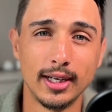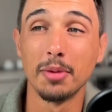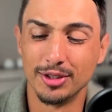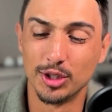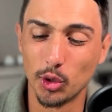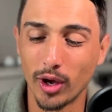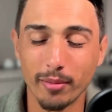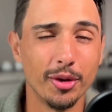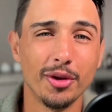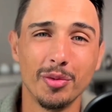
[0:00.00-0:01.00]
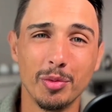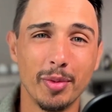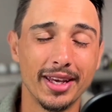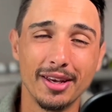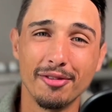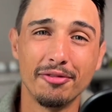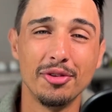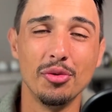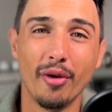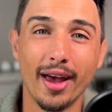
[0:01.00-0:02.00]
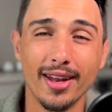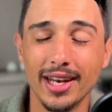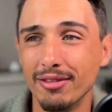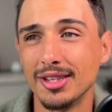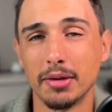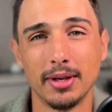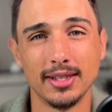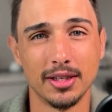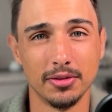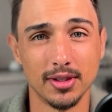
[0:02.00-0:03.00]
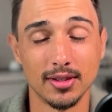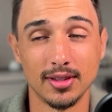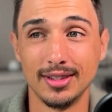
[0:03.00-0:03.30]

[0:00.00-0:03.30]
Even so, I'm only going to be making a few Rand every time I sell this.